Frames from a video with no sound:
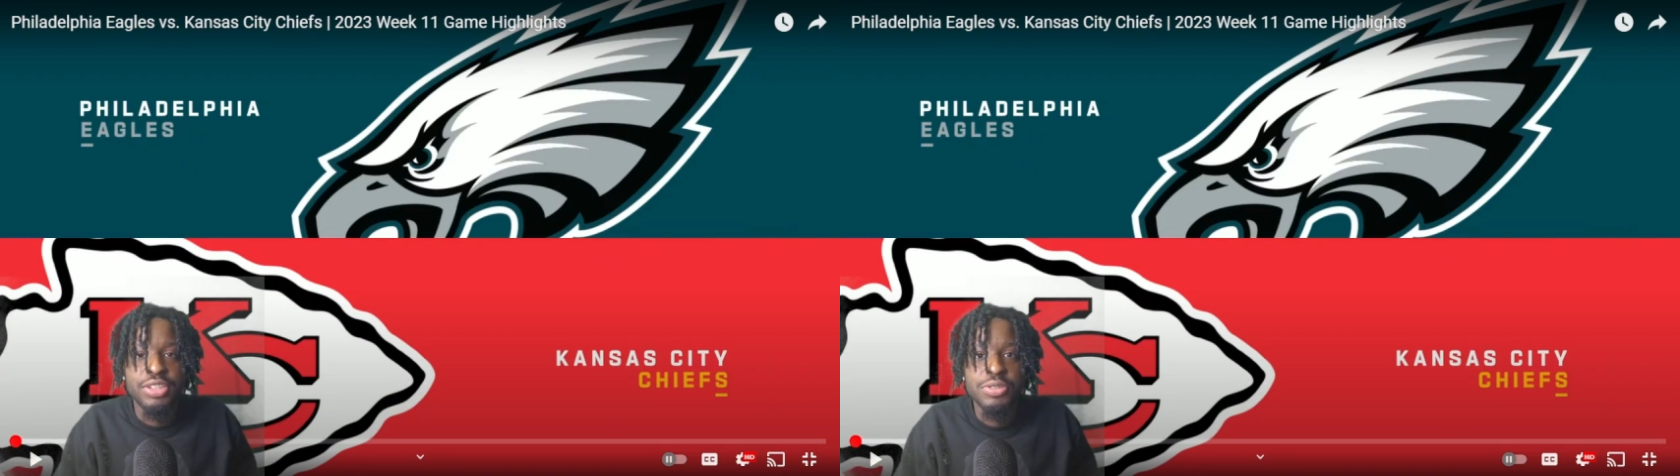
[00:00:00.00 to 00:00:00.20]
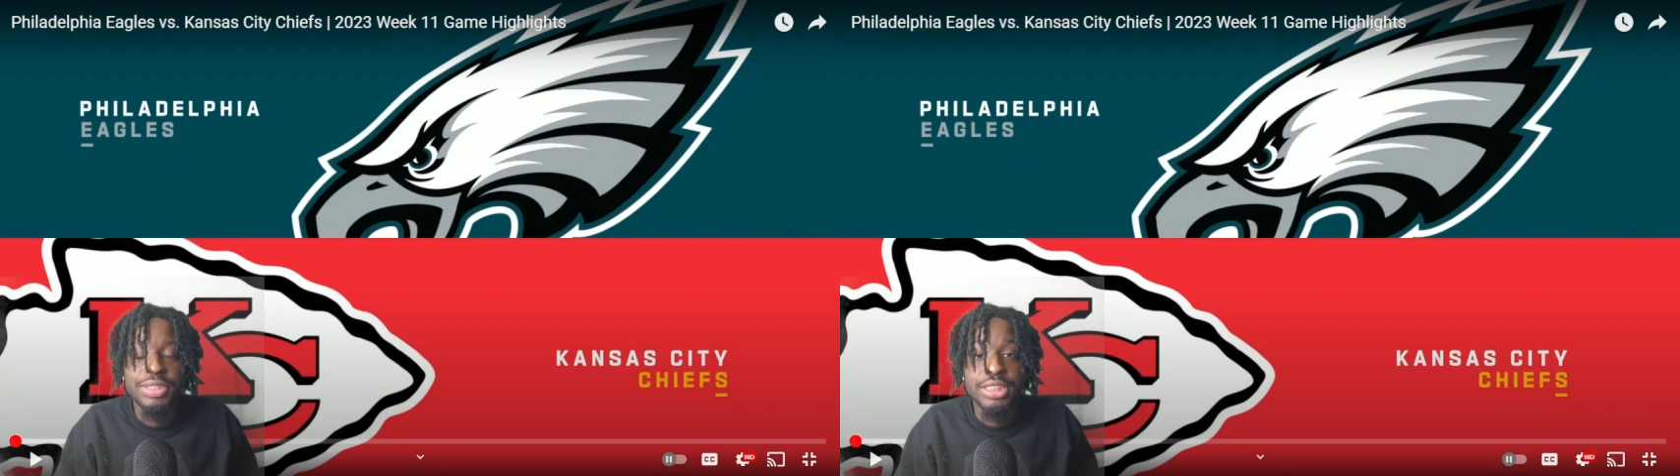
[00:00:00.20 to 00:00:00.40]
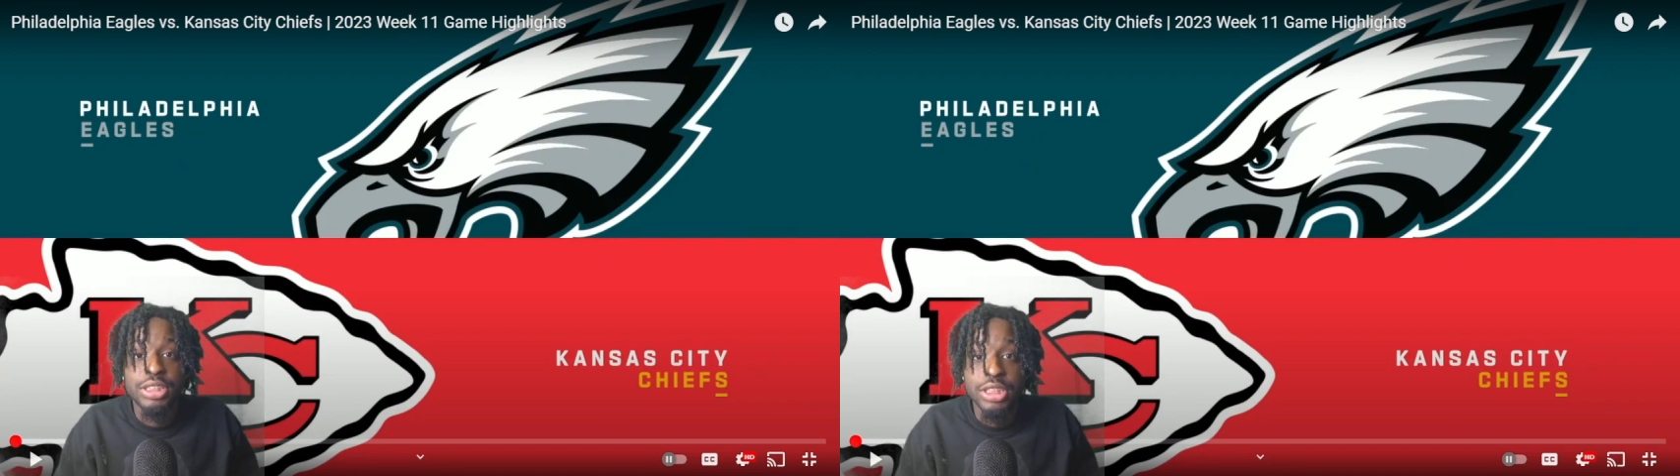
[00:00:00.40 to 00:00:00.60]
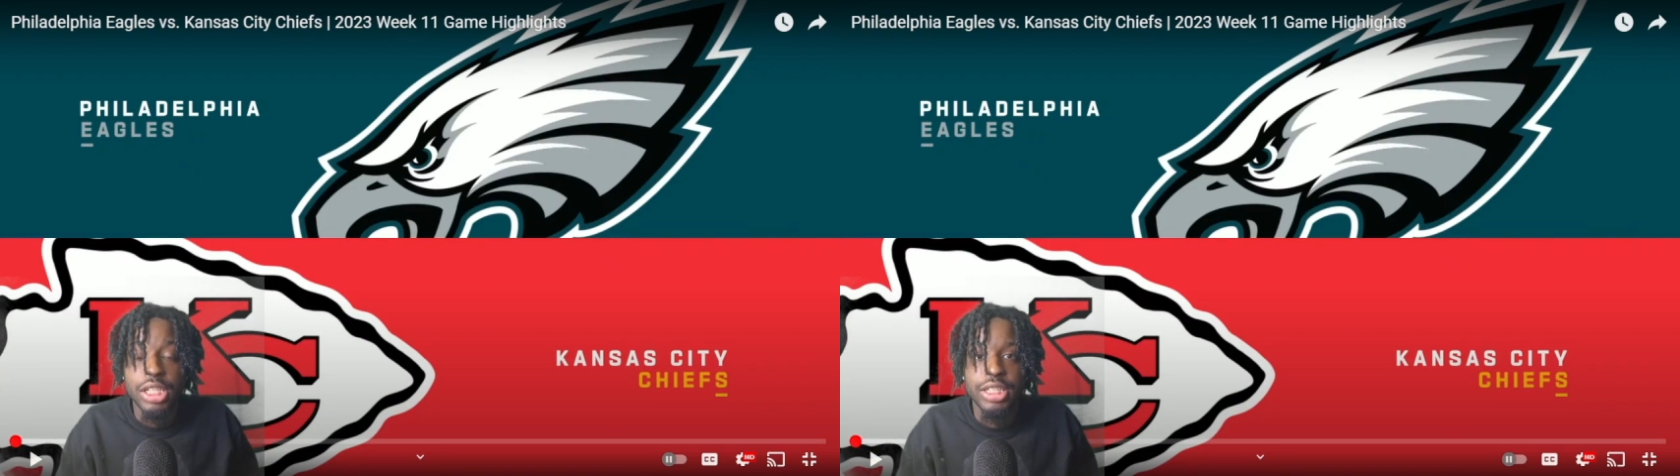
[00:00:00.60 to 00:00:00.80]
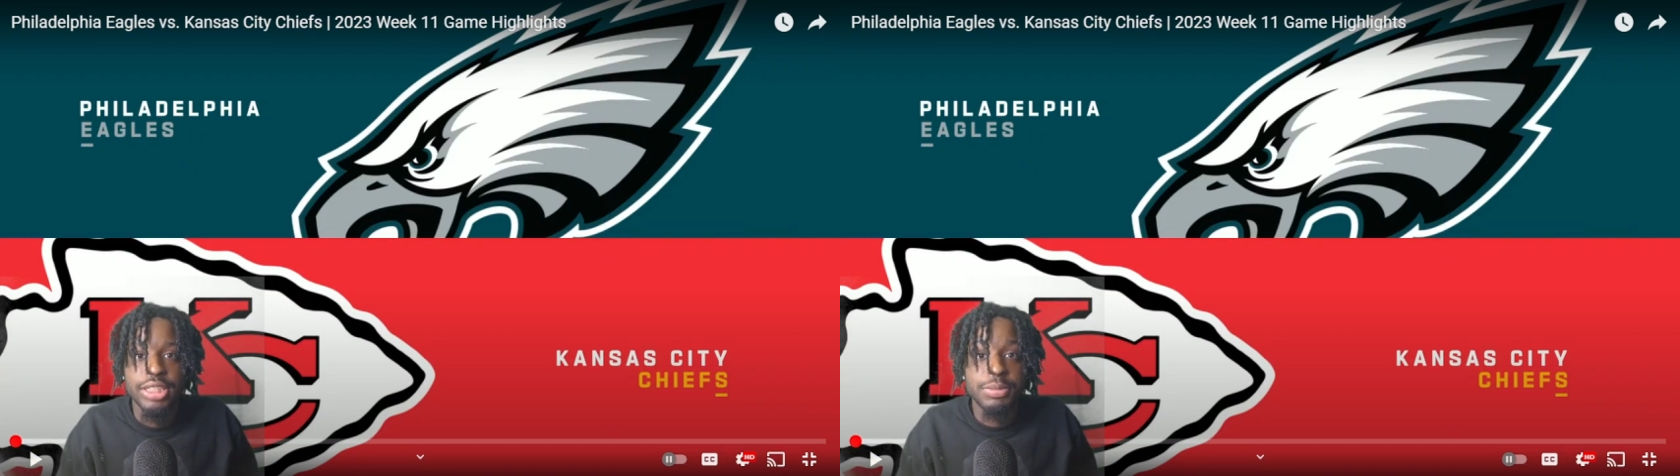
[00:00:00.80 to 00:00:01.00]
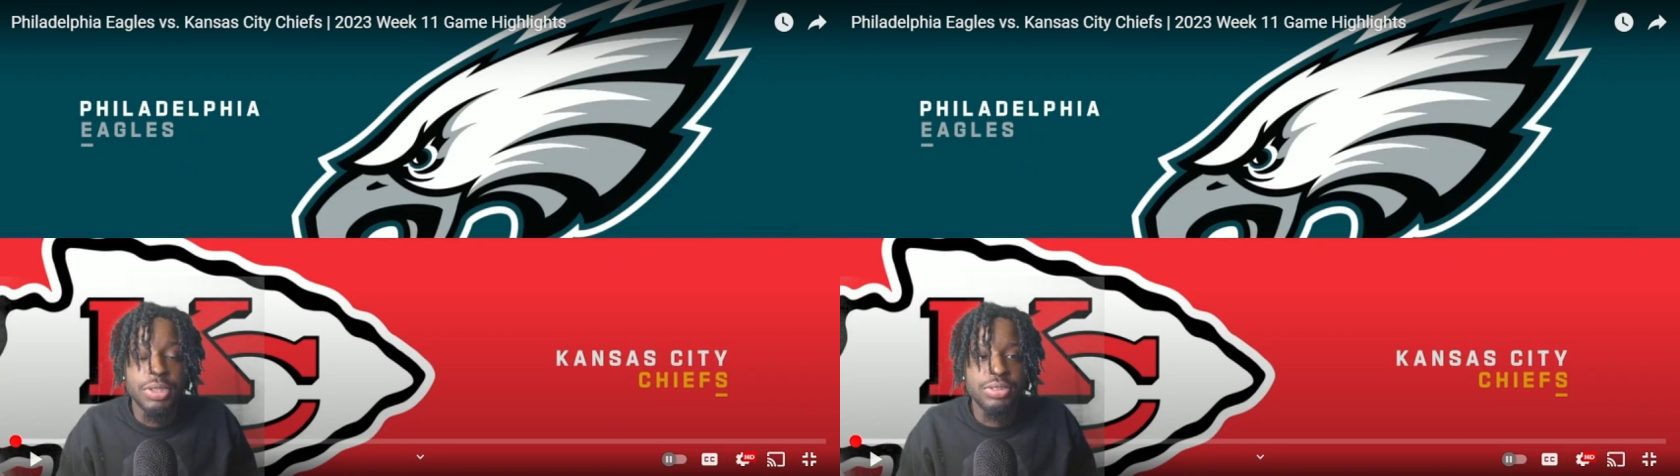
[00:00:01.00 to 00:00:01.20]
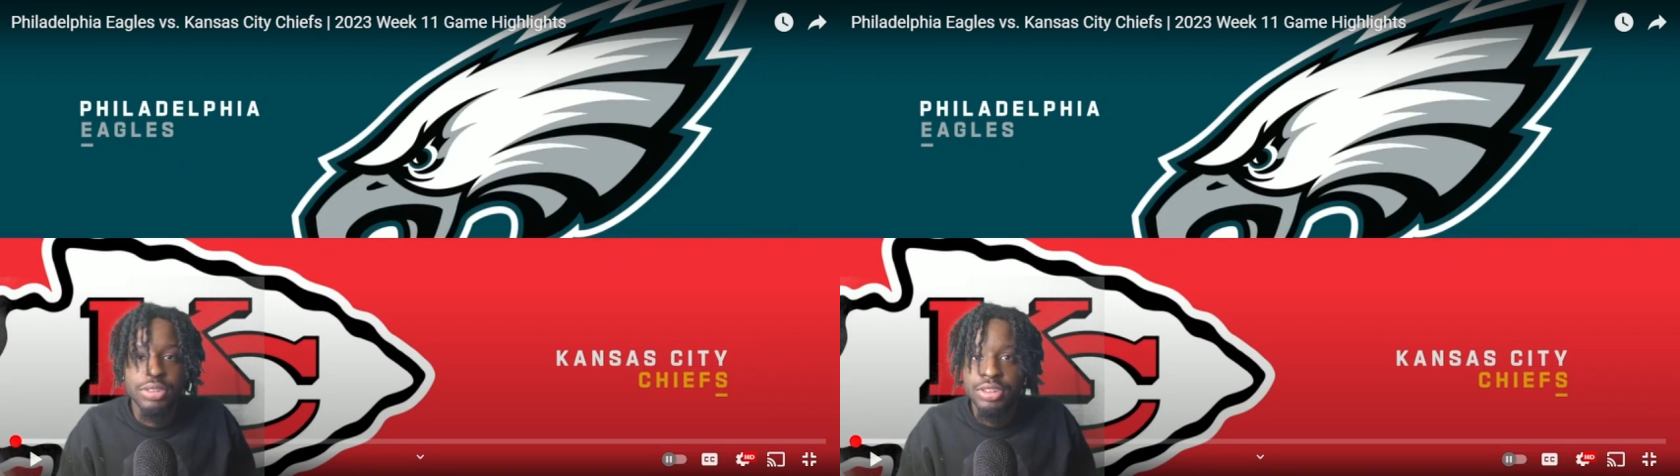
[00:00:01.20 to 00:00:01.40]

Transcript: You is a genius, bro.